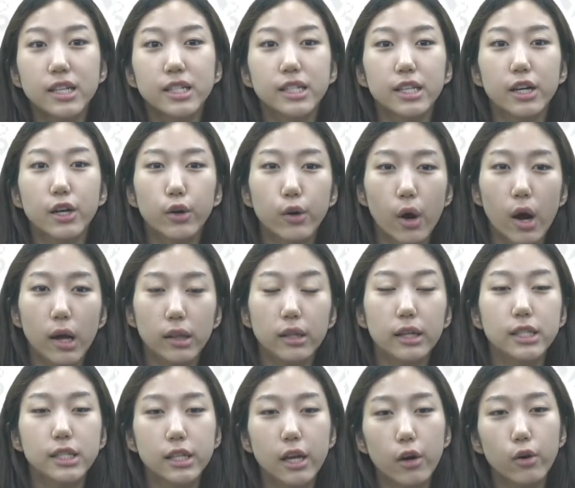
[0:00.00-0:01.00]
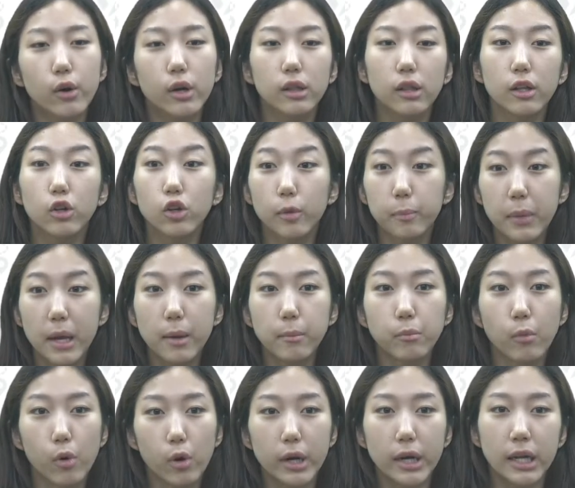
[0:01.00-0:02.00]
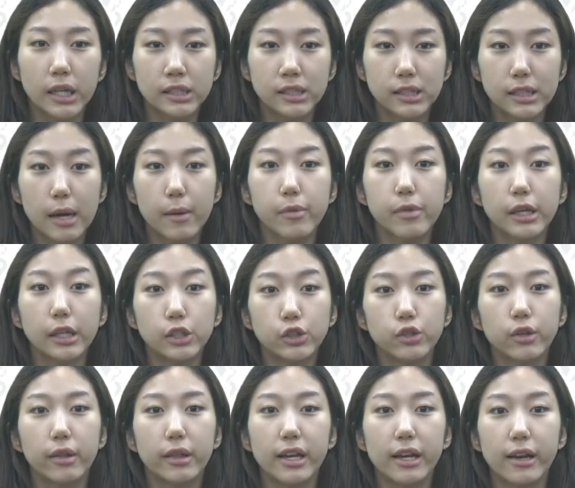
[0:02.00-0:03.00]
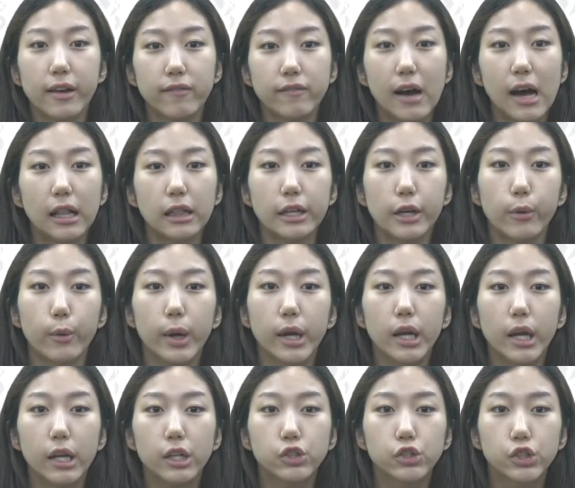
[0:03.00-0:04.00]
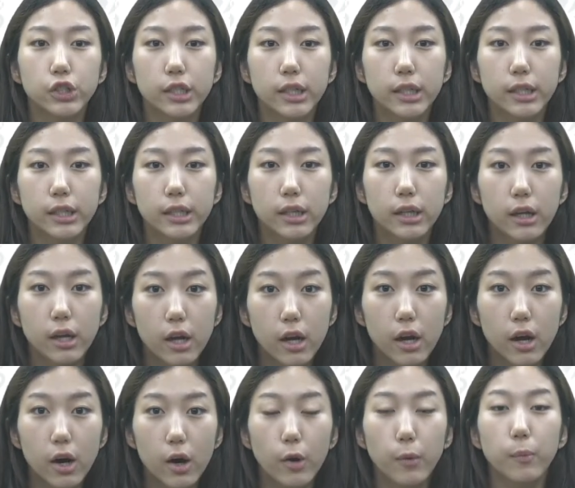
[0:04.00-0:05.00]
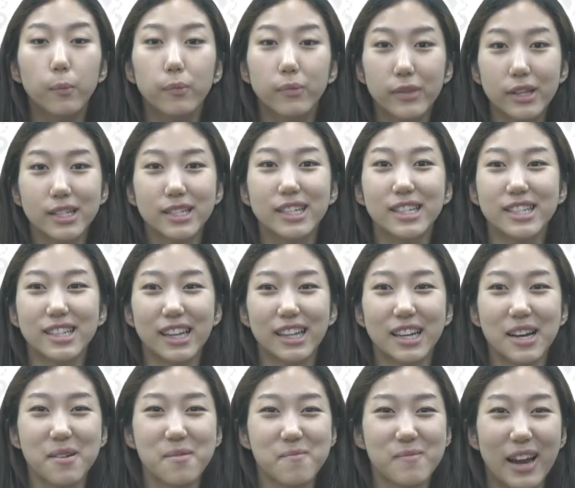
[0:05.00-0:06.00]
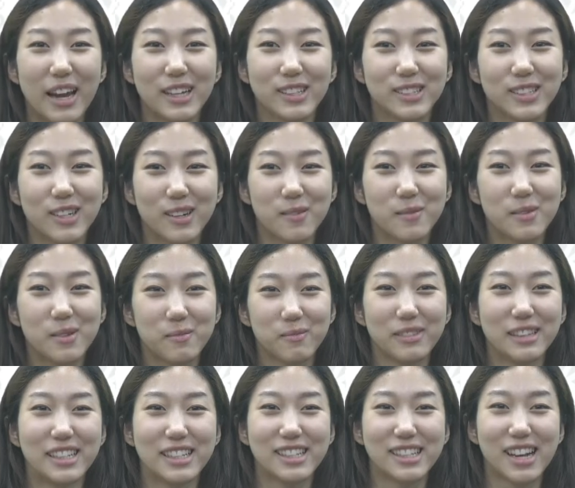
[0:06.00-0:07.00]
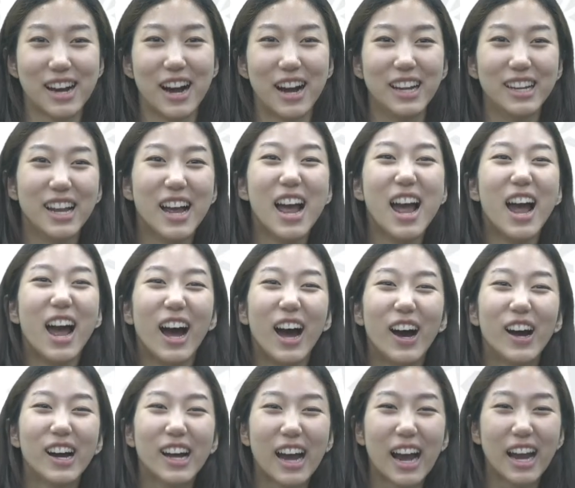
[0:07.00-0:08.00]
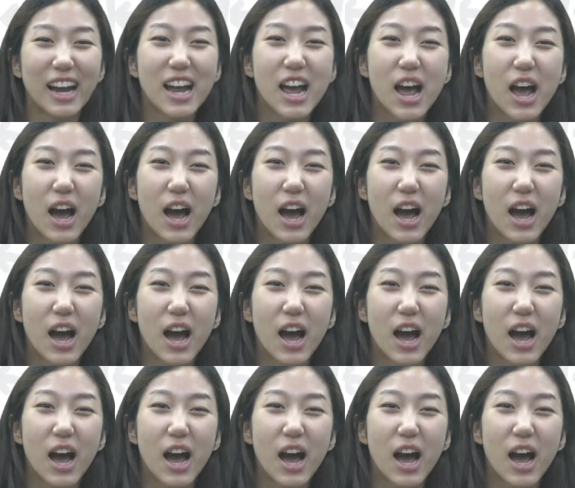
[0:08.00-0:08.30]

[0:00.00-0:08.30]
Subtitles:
So let's go a little bit more in depth into the evaluation. Oh, this is the command terms, please God. Okay,